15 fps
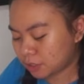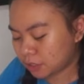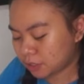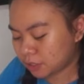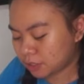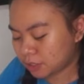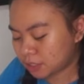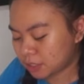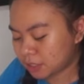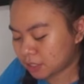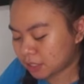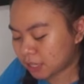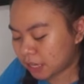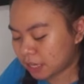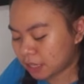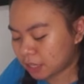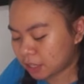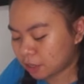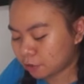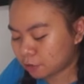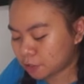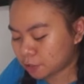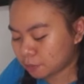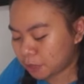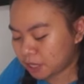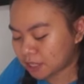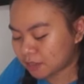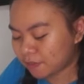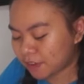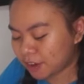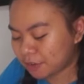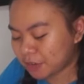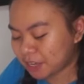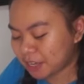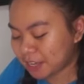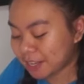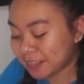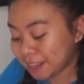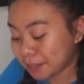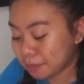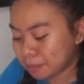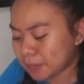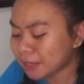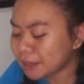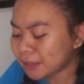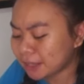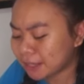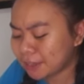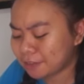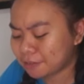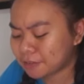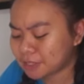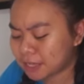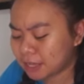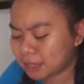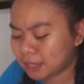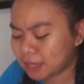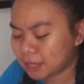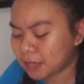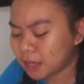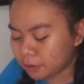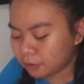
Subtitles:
Kasi since tiny na yung space, very intimate na yung setting.